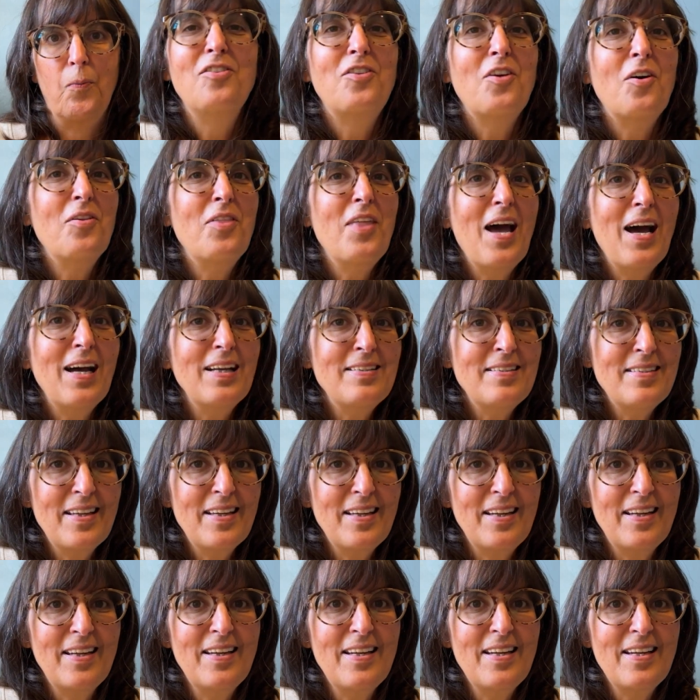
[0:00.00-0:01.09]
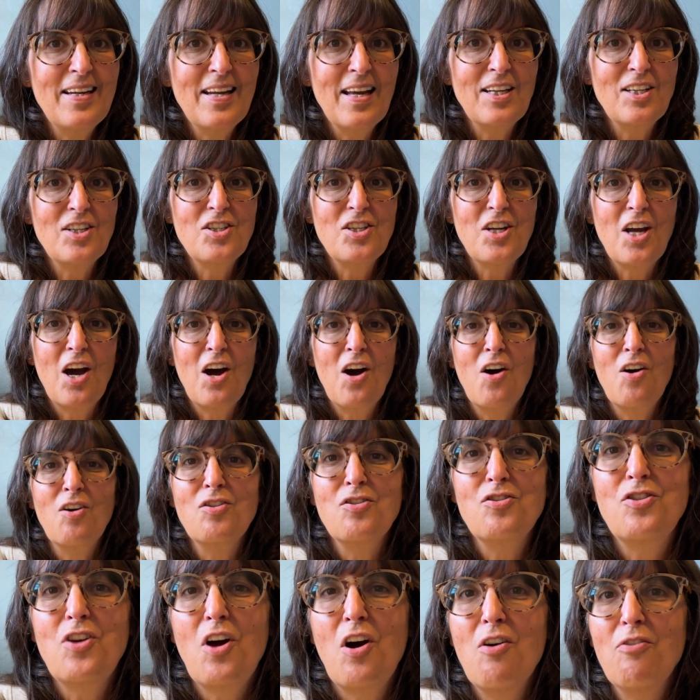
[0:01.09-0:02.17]
So that's it in a nutshell.
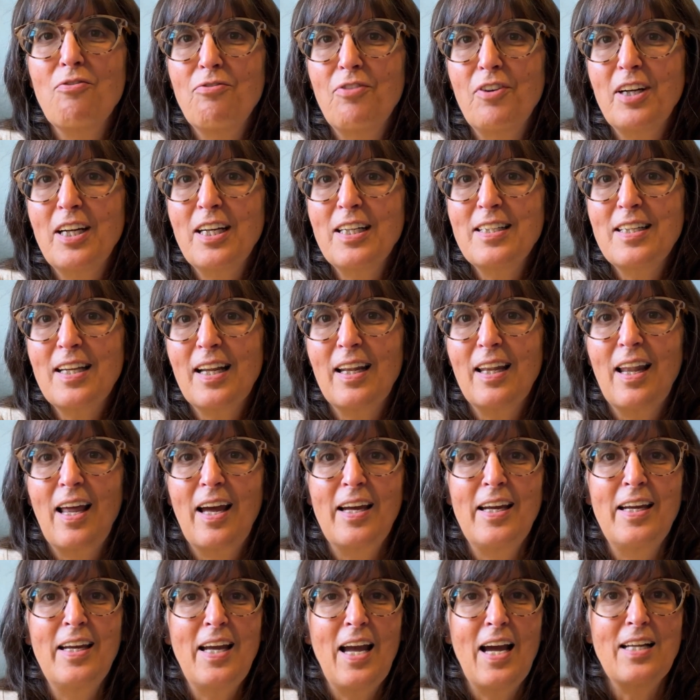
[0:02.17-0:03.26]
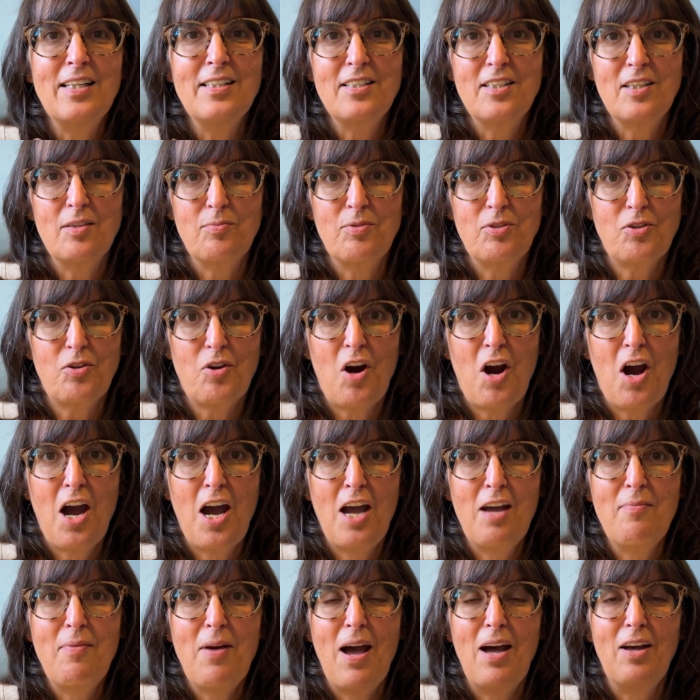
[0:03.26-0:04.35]
Don't forget to like and
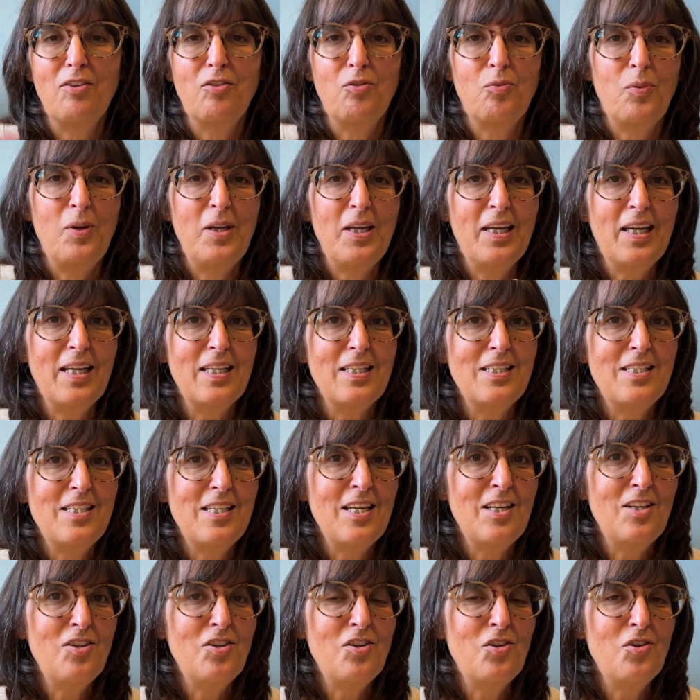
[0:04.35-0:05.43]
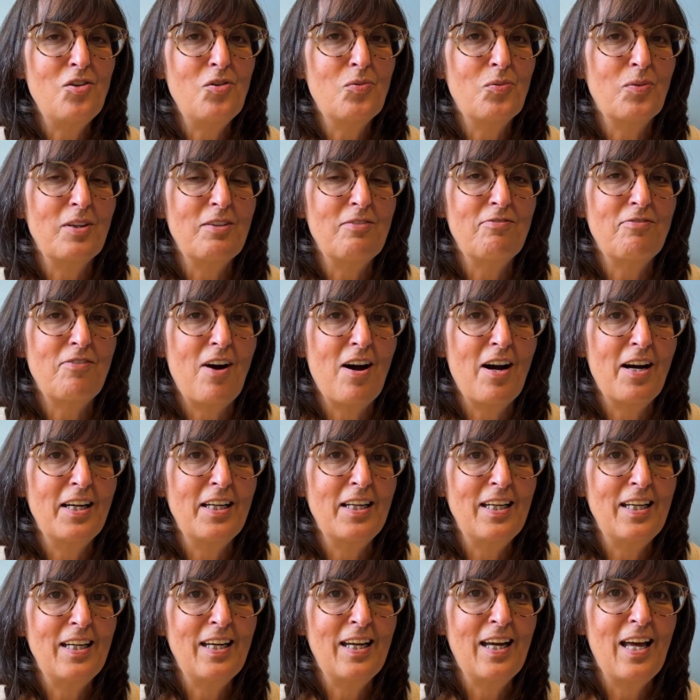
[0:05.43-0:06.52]
subscribe as we continue
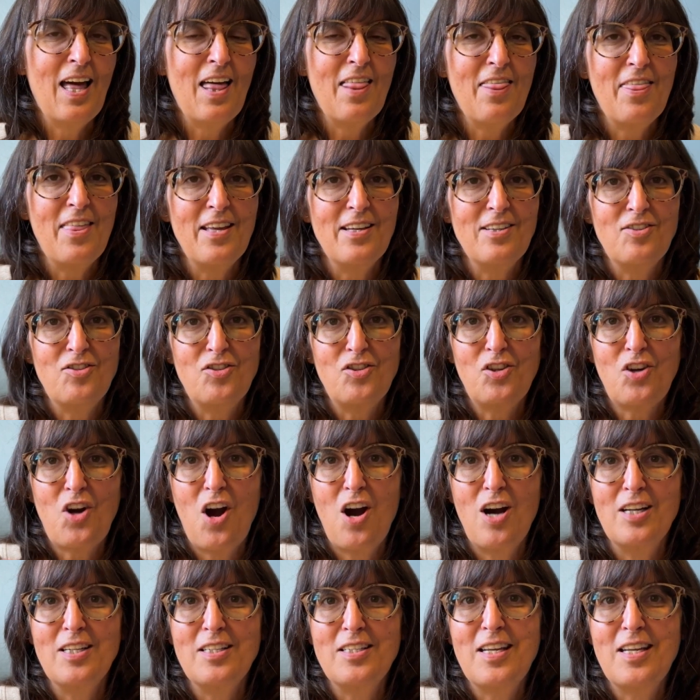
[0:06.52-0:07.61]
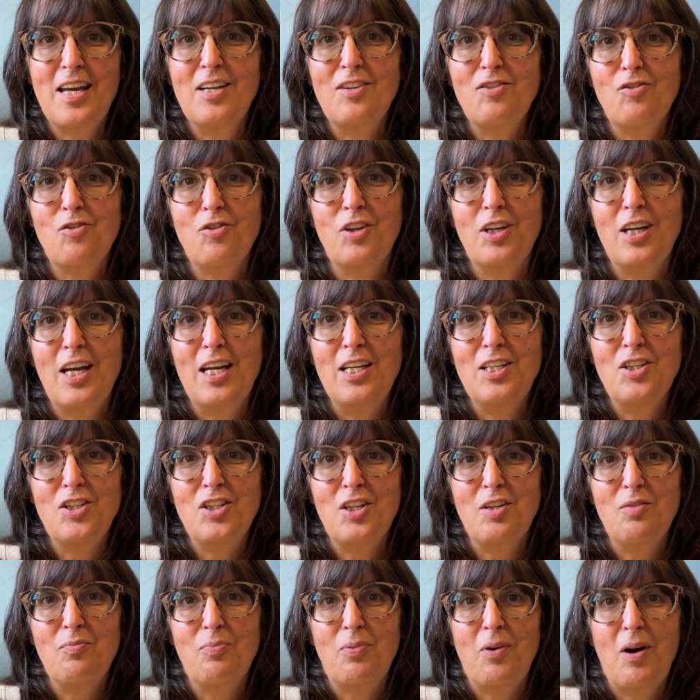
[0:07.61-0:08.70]
refining this content
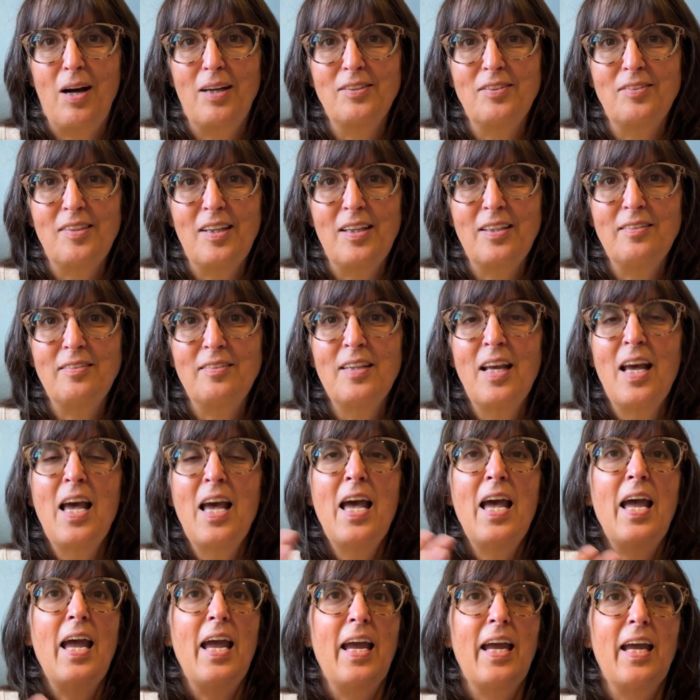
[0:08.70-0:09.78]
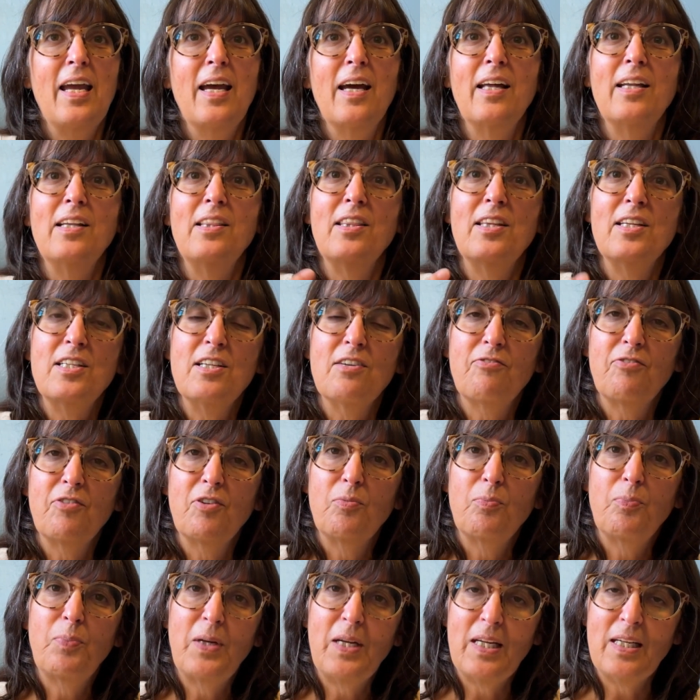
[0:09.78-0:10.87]
creation process and the different
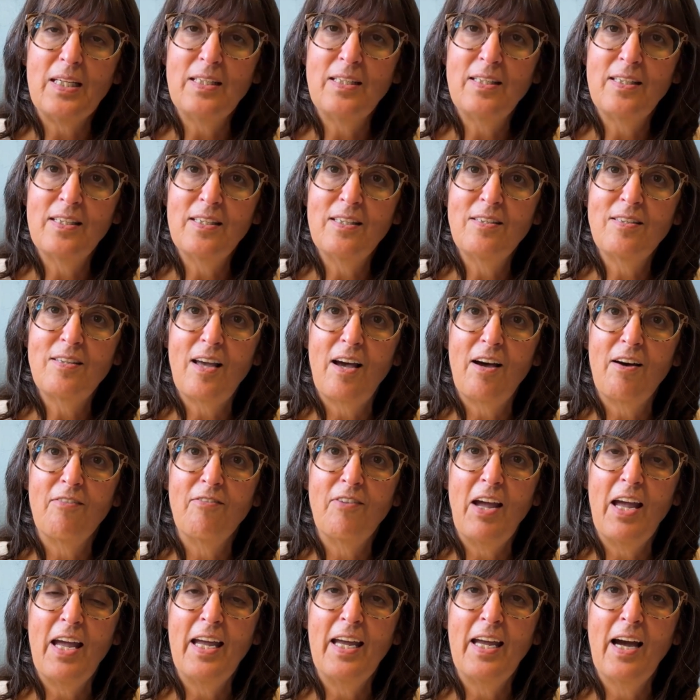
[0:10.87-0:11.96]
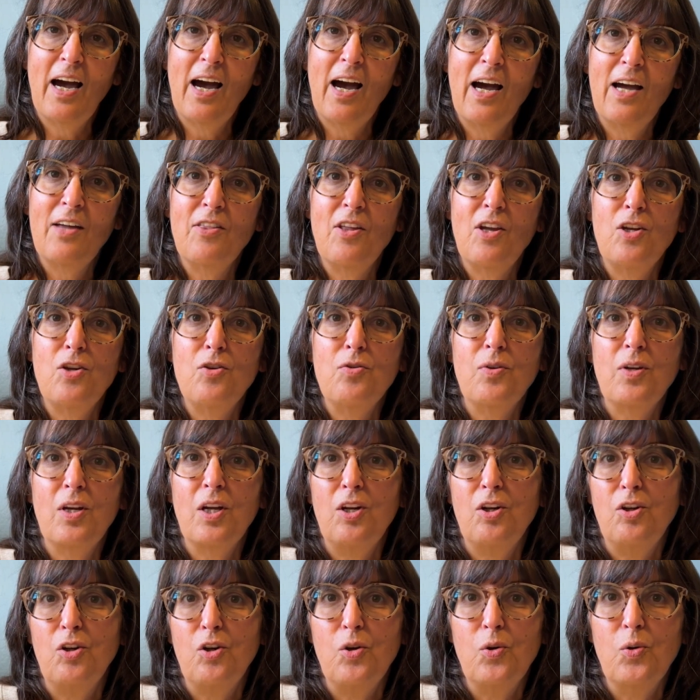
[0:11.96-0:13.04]
pieces of AI that you can
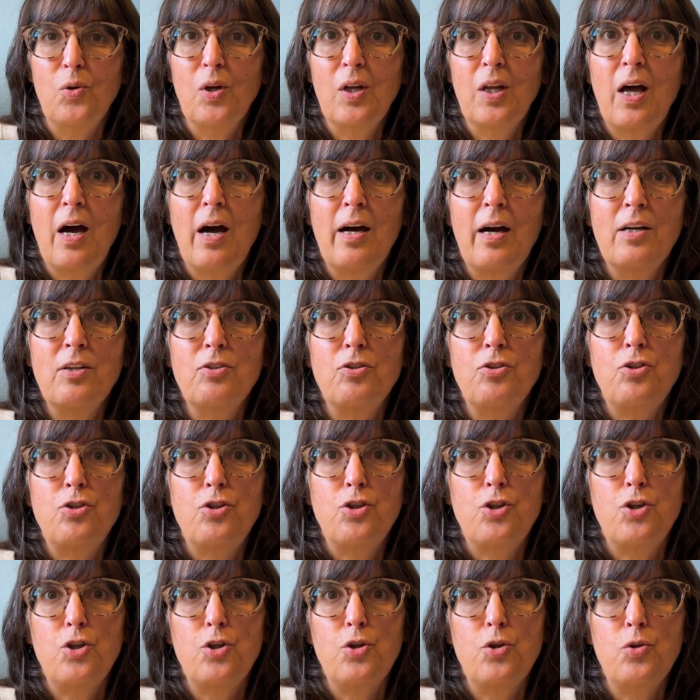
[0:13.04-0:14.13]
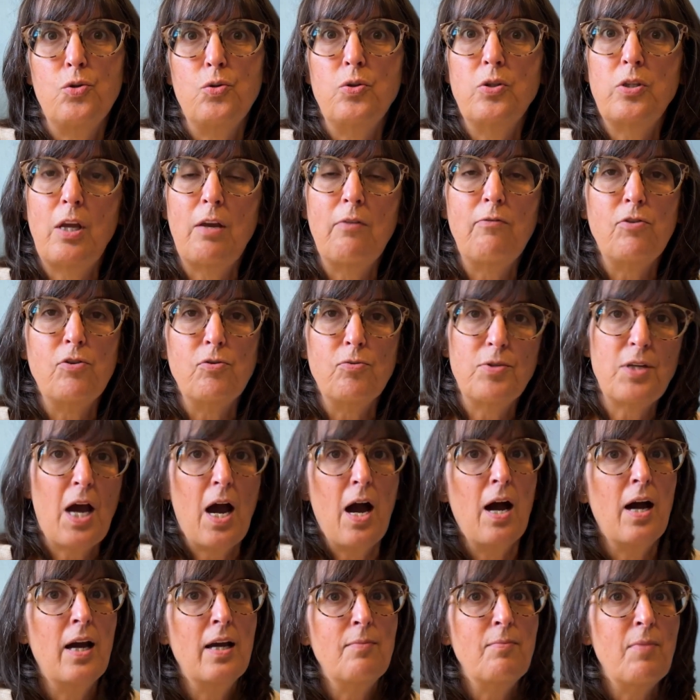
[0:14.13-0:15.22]
utilize to save you
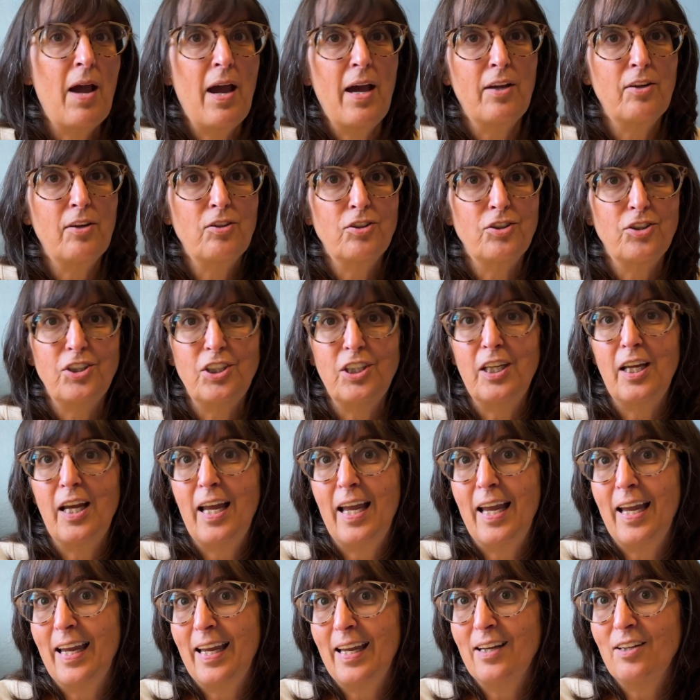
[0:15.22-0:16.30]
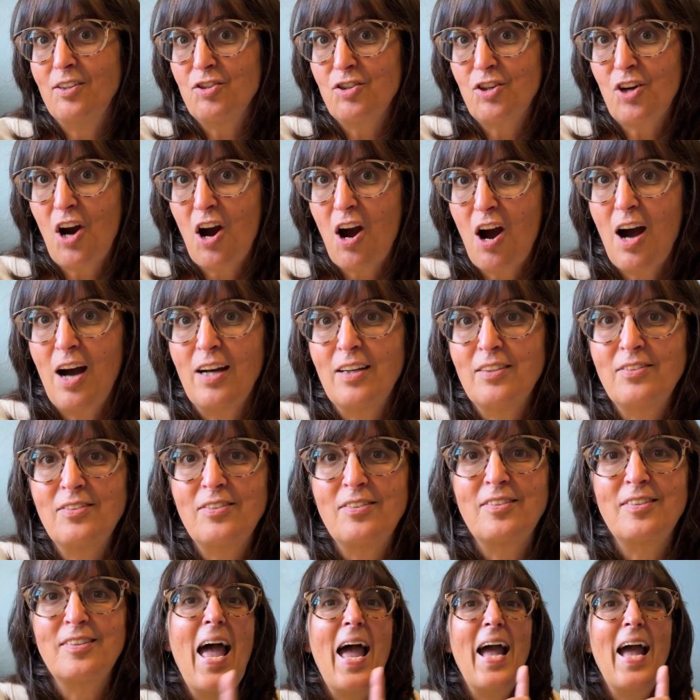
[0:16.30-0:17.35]
time, energy, and costs.